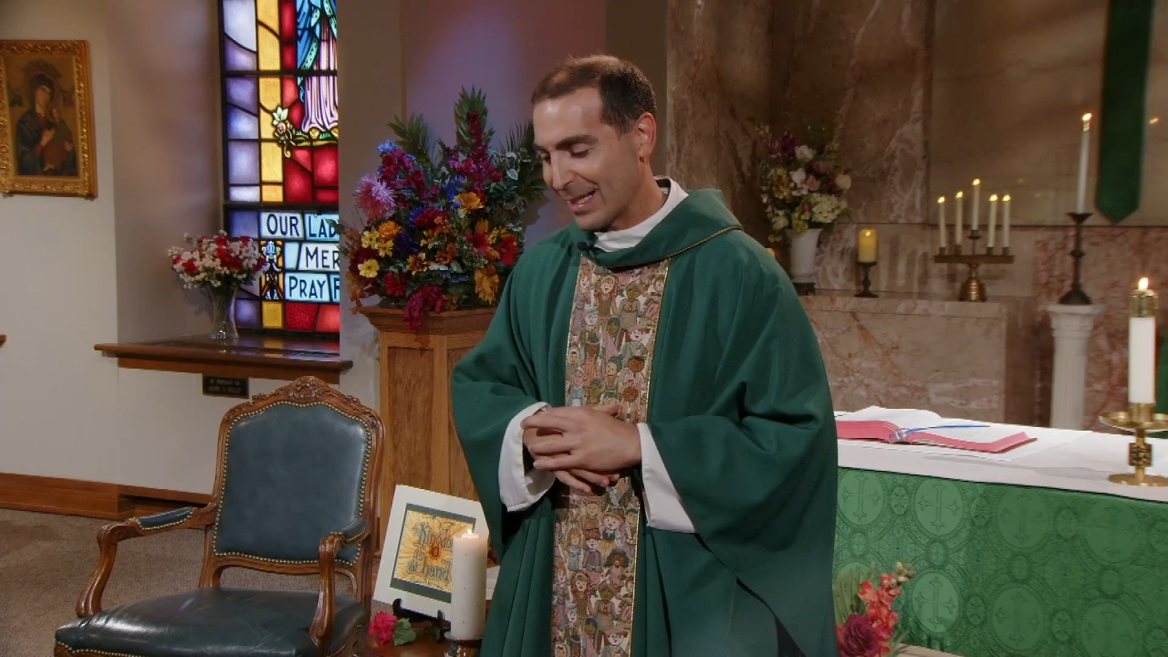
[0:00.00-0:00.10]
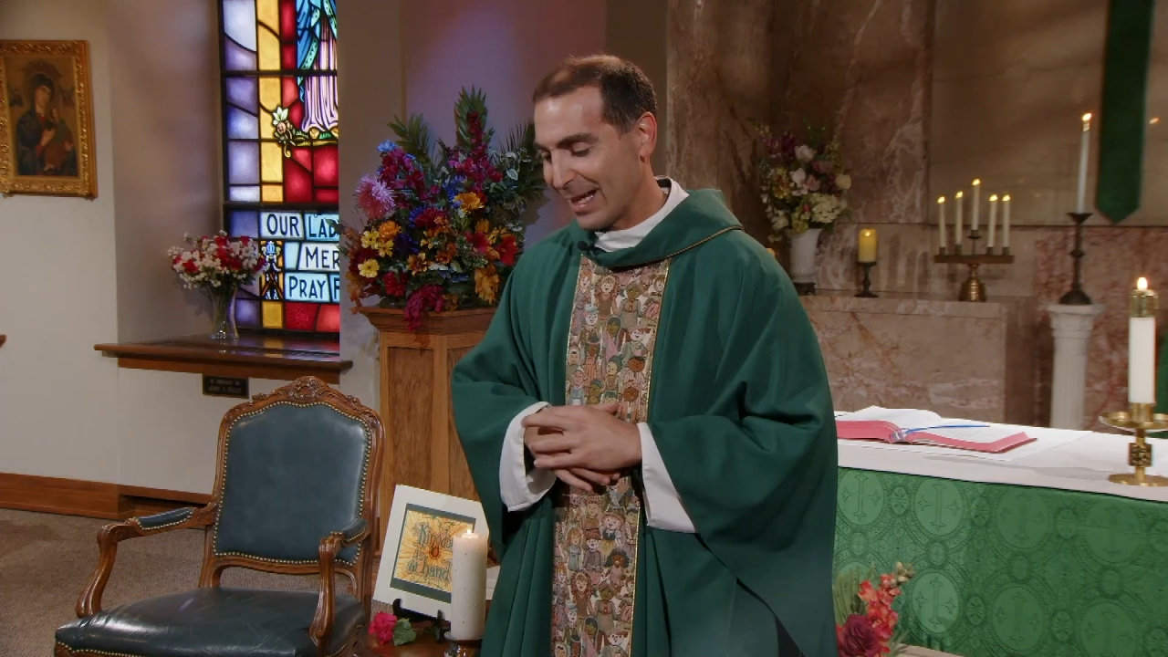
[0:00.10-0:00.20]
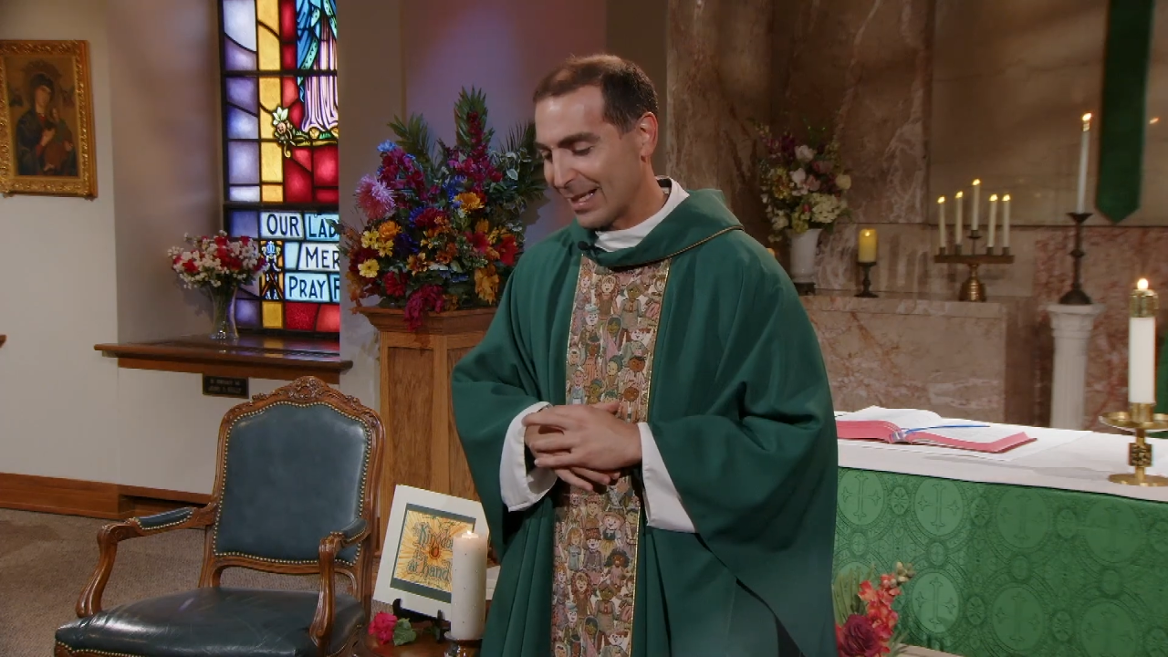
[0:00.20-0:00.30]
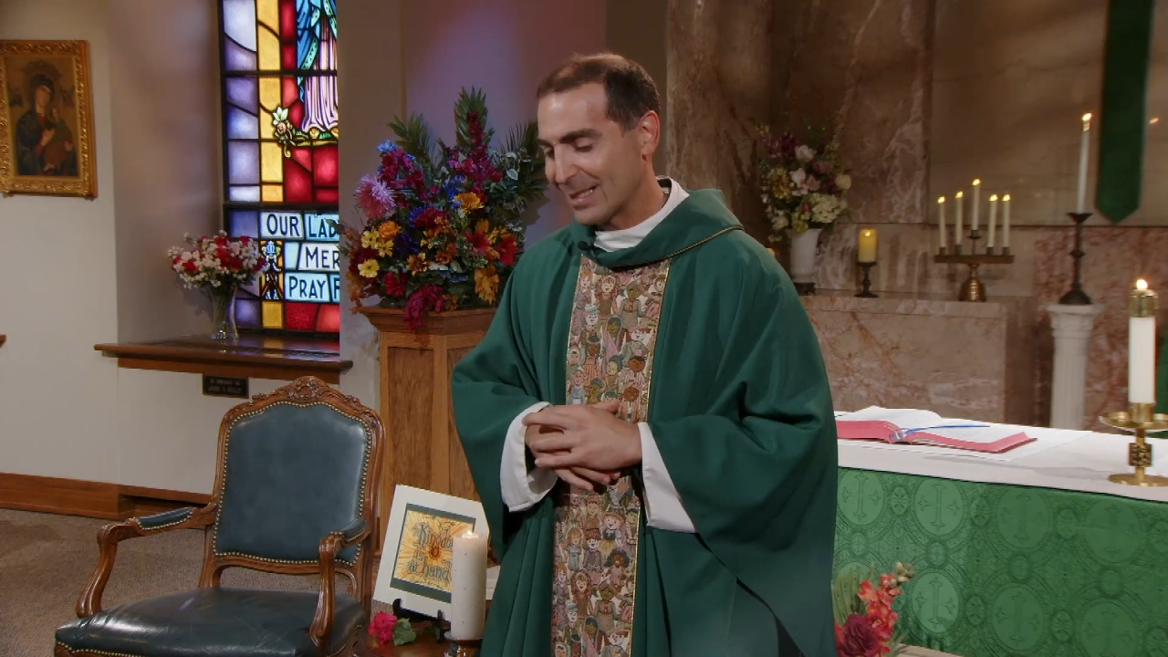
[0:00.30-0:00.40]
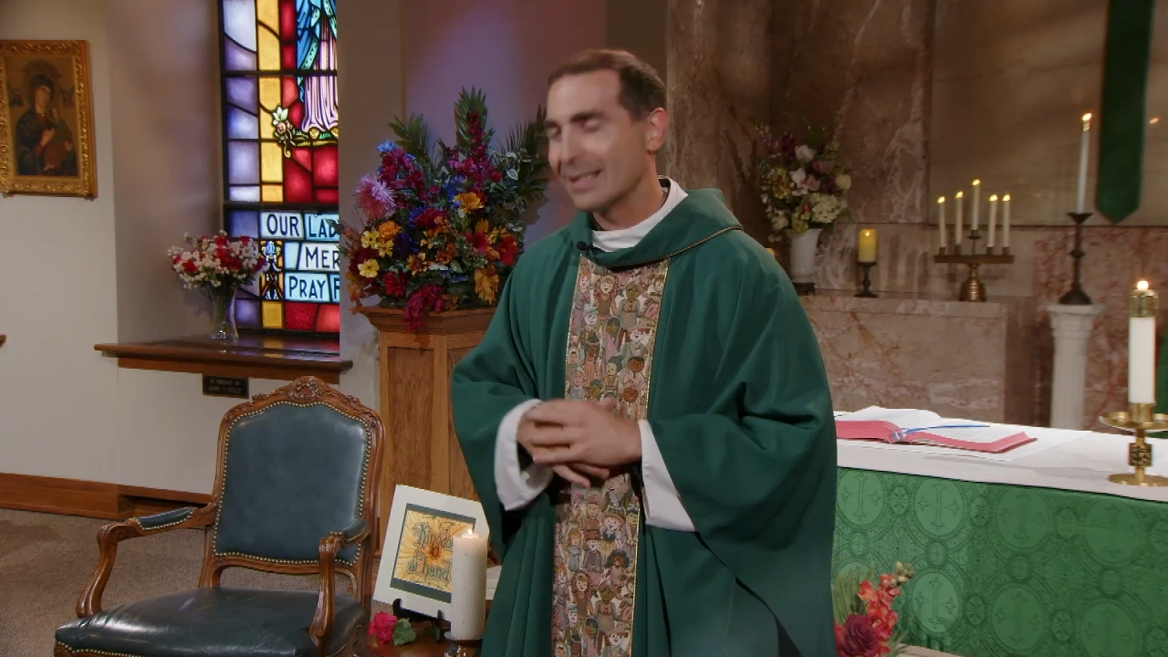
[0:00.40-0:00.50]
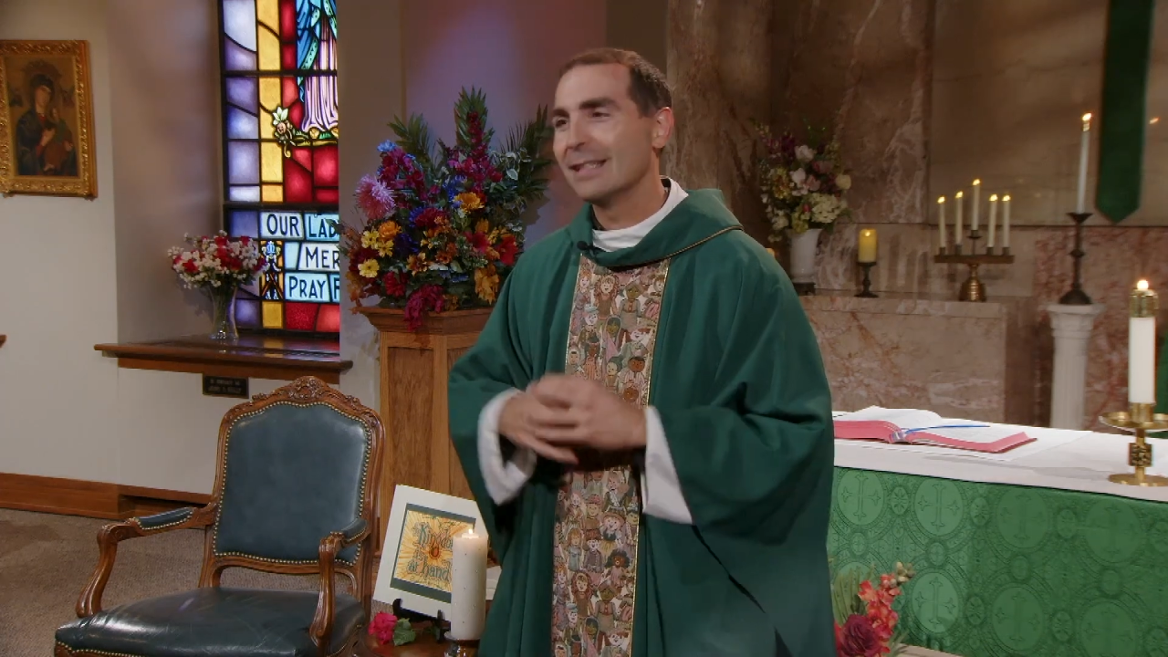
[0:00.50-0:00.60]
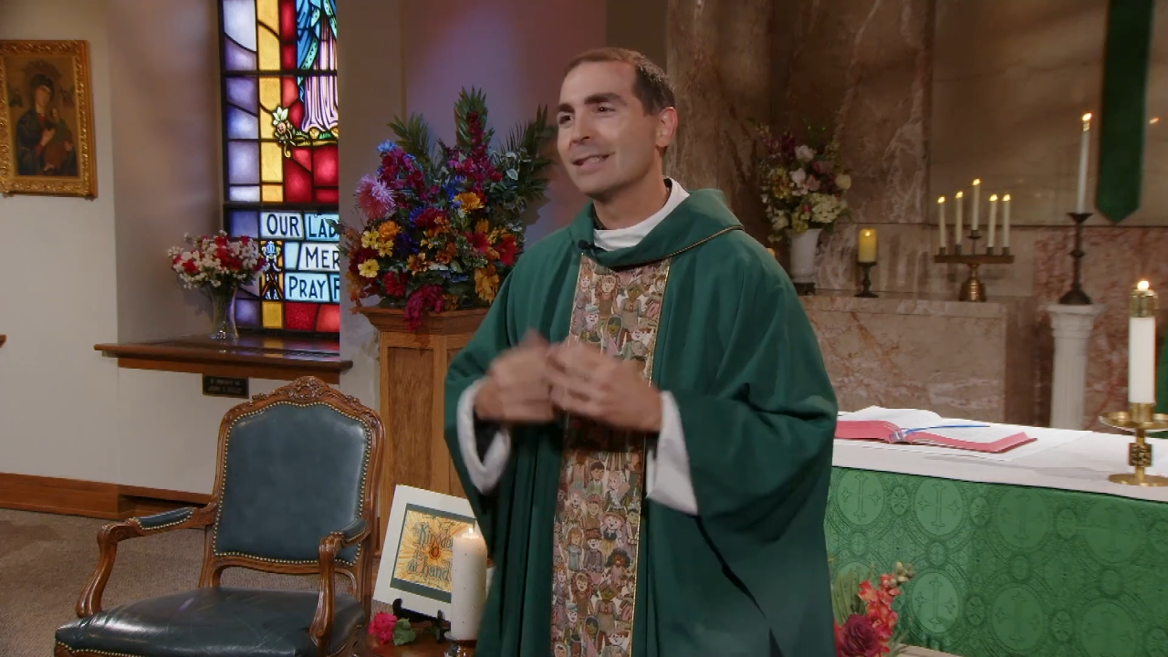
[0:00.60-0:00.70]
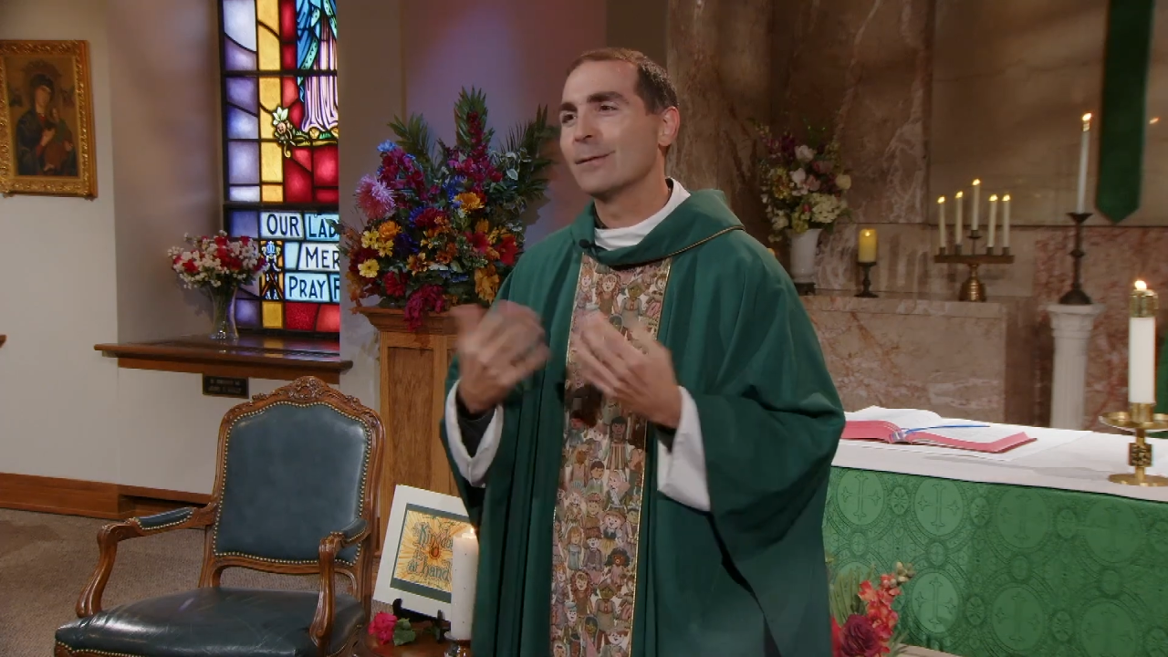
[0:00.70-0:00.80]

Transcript: And it's a, it's a